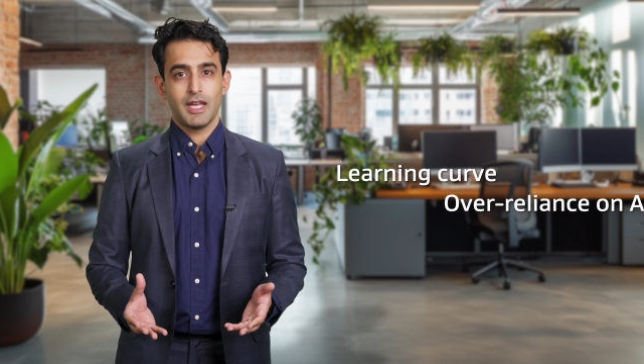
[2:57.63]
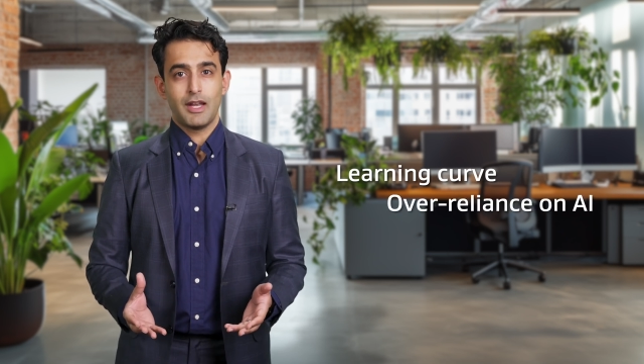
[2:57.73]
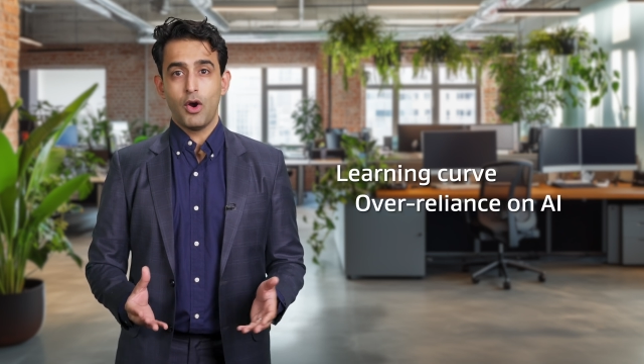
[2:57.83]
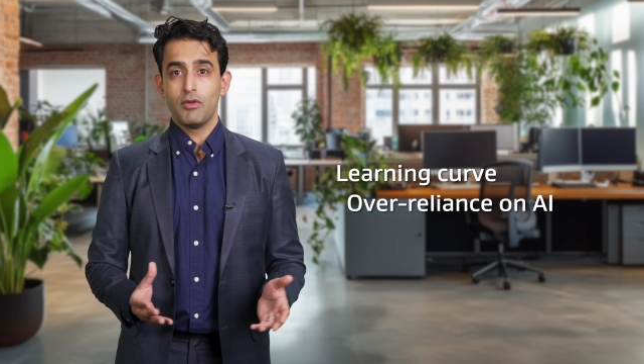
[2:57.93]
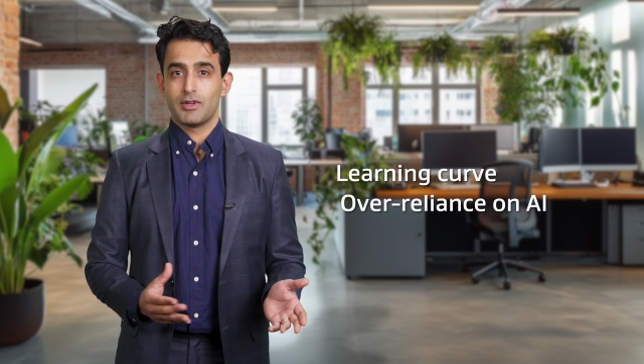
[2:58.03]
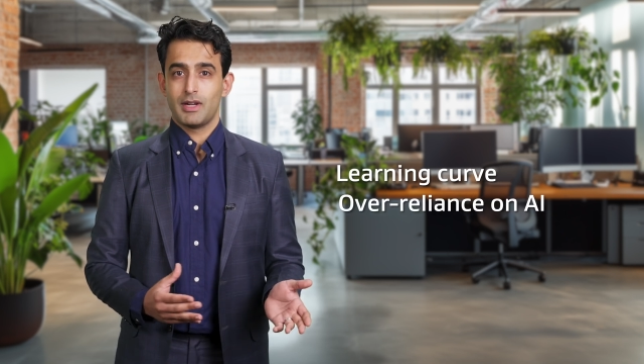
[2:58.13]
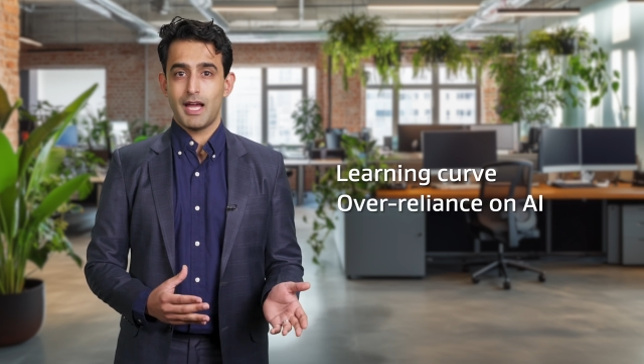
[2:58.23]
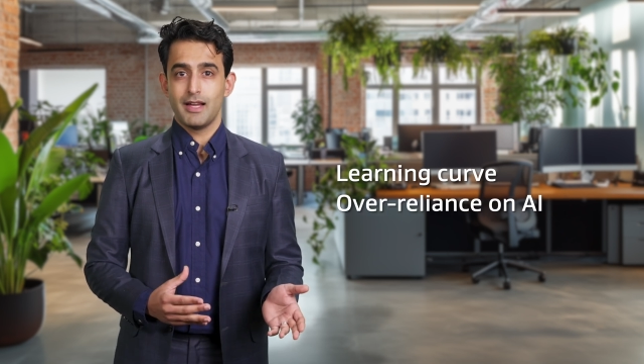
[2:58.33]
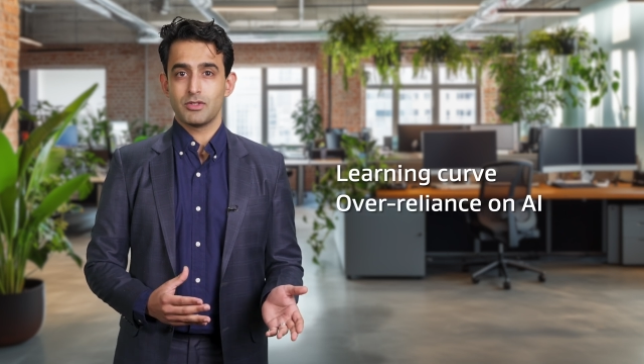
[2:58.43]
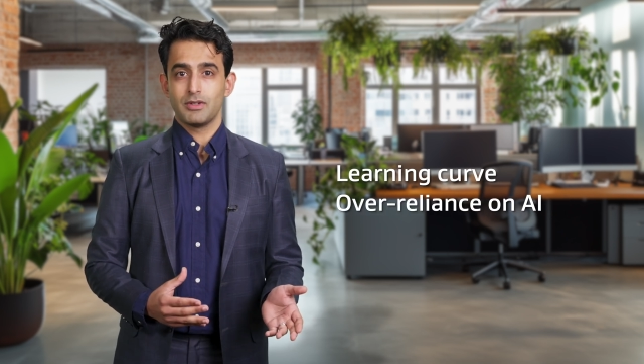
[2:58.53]
and
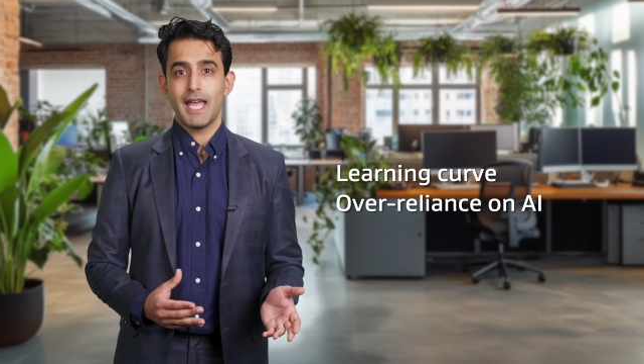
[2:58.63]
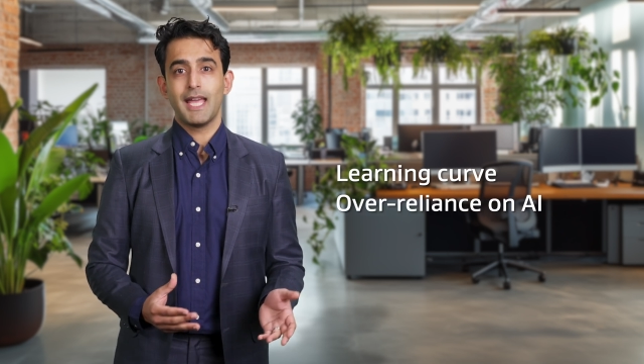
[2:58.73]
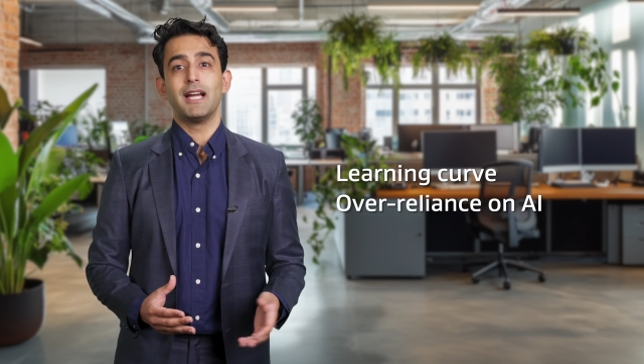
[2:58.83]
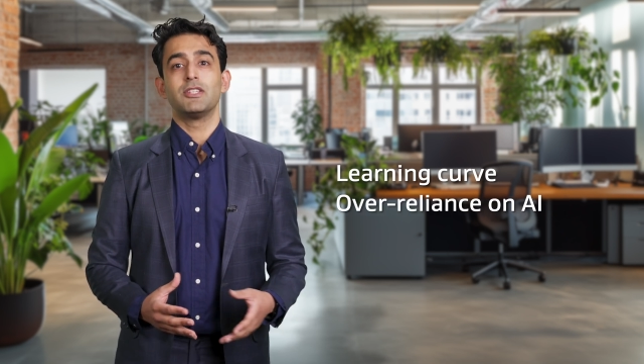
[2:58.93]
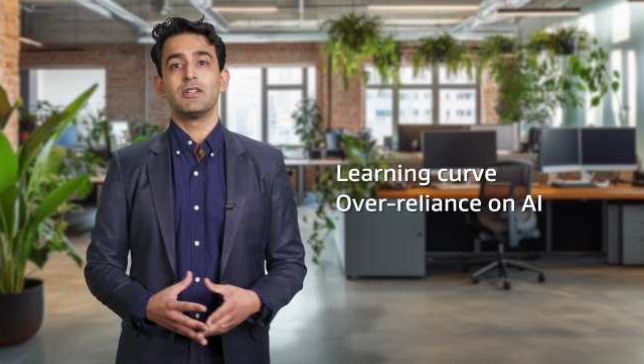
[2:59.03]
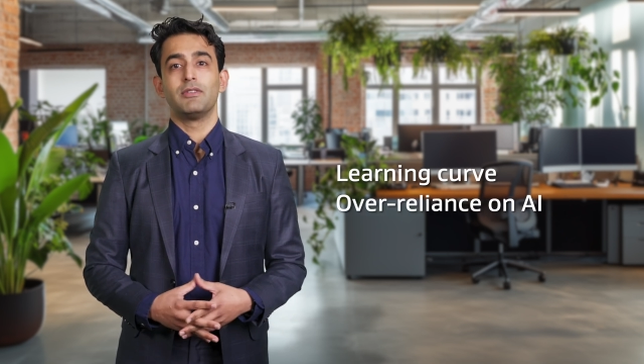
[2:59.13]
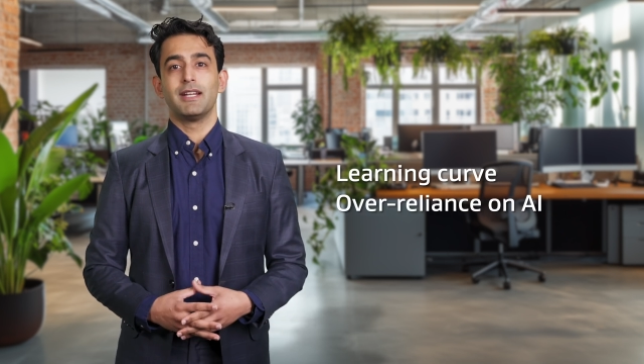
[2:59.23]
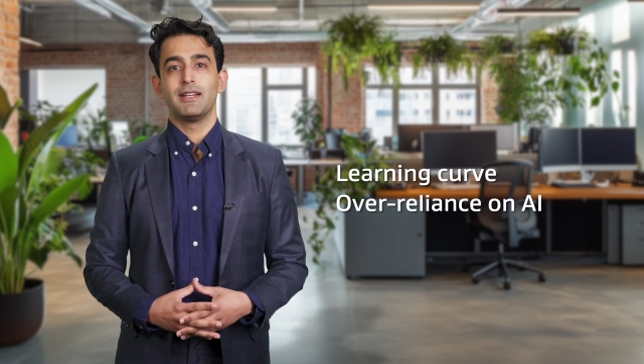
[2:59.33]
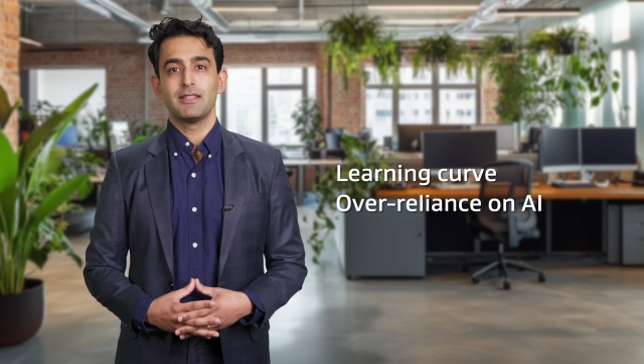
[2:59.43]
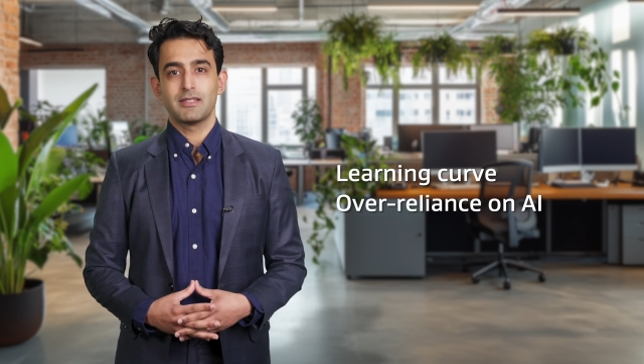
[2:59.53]
over-reliance on
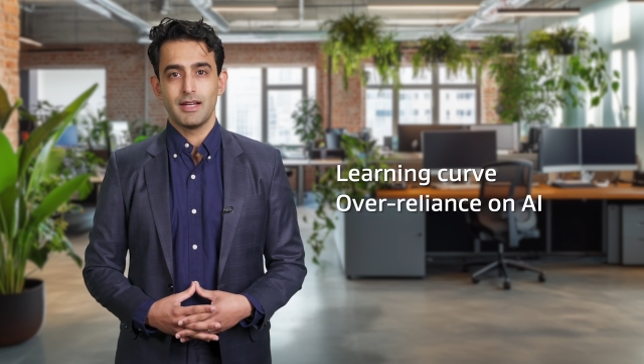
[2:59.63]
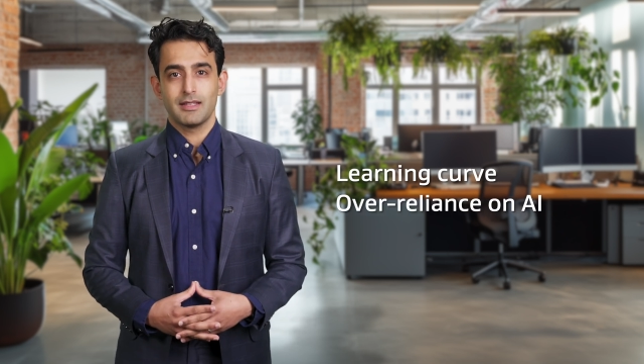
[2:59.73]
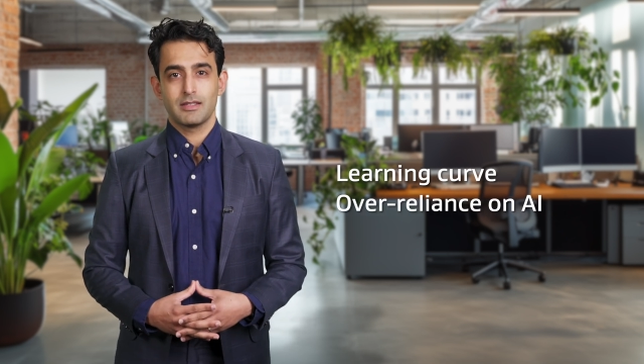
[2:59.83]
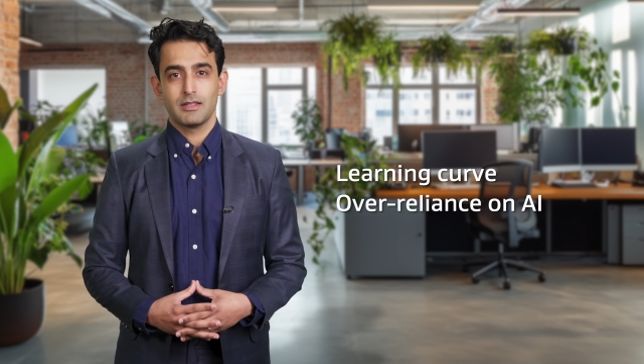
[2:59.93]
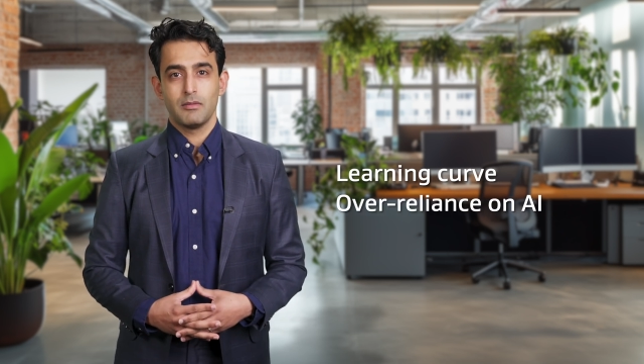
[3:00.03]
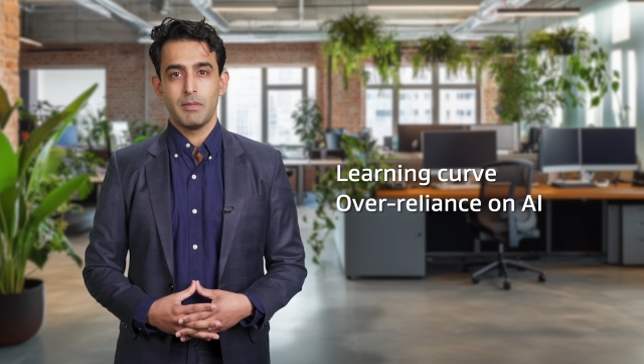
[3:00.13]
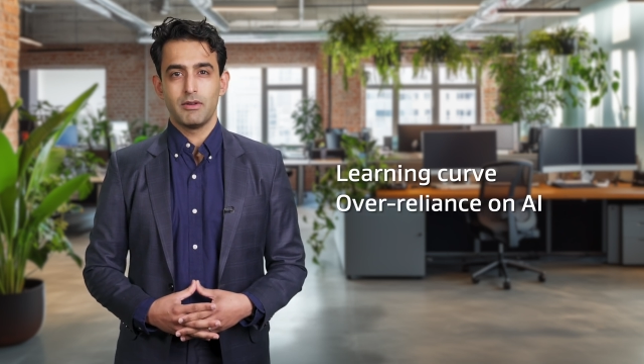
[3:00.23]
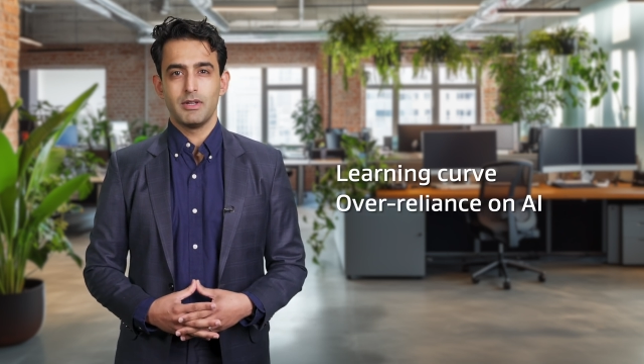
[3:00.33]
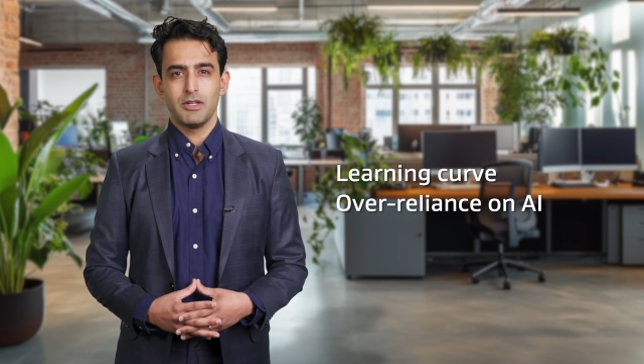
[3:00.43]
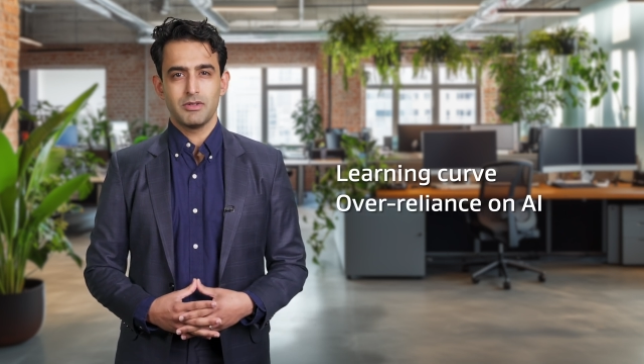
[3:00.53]
AI-generated insights might
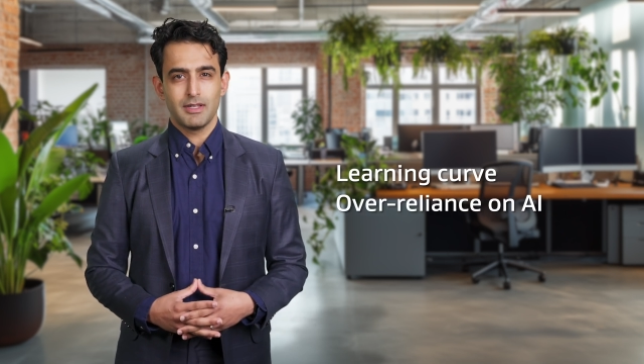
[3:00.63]
reduce